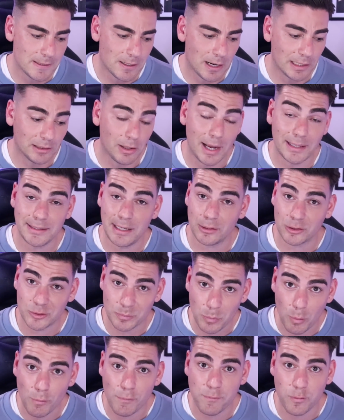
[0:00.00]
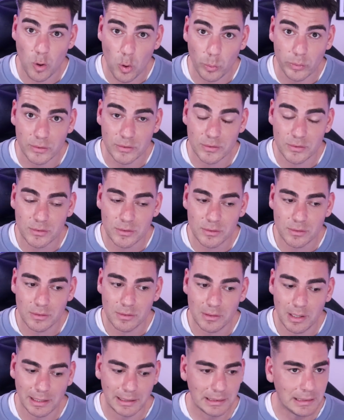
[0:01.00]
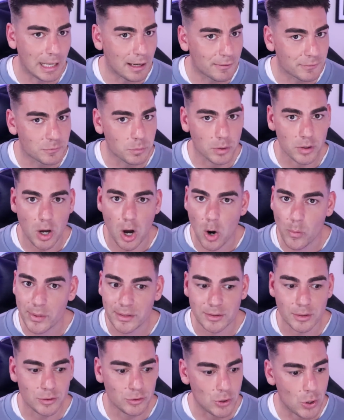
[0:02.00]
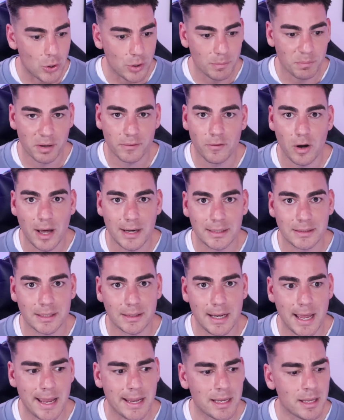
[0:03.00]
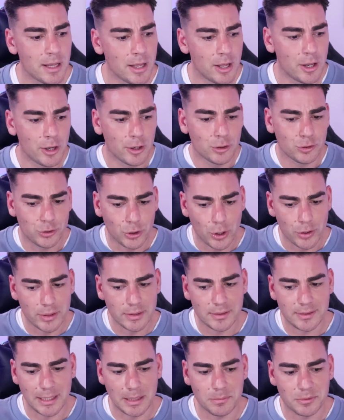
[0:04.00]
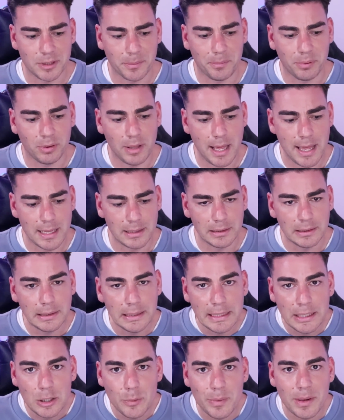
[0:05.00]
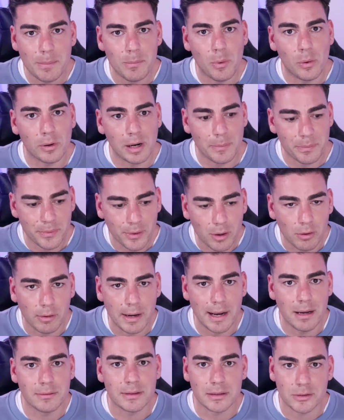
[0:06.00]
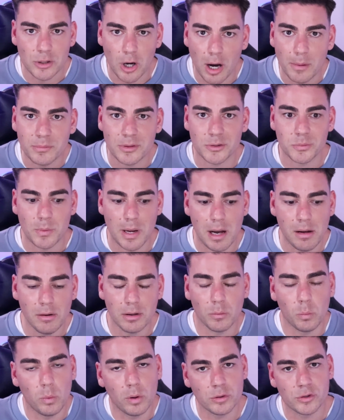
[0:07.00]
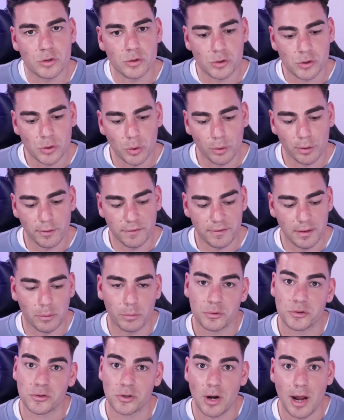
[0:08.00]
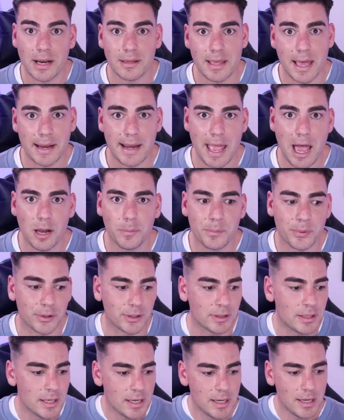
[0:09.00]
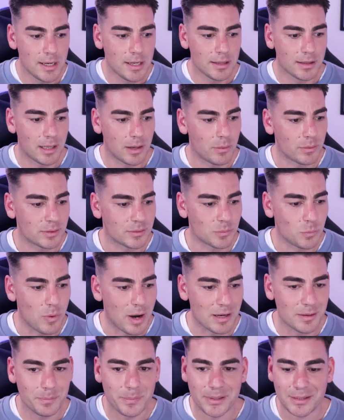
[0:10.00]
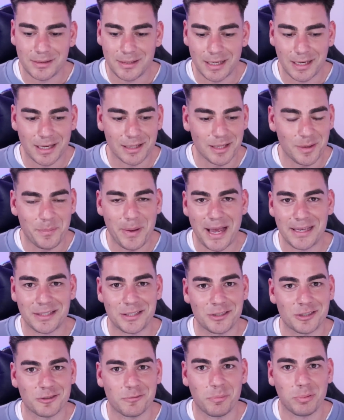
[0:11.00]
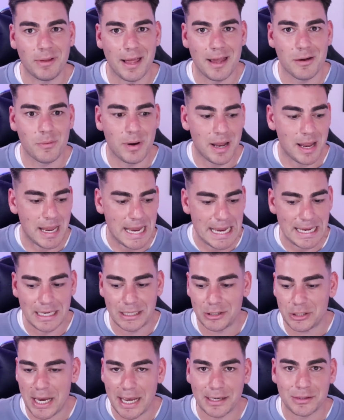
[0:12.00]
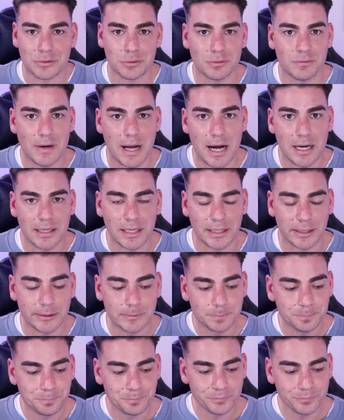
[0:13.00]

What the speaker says: our small forwards. I loved what Owies and Durden provided today. Durden seemed to play a little bit more up the ground at times as well. I wasn't sure if they were trying that out, but there was one particular passage of play where he and Jack Silvani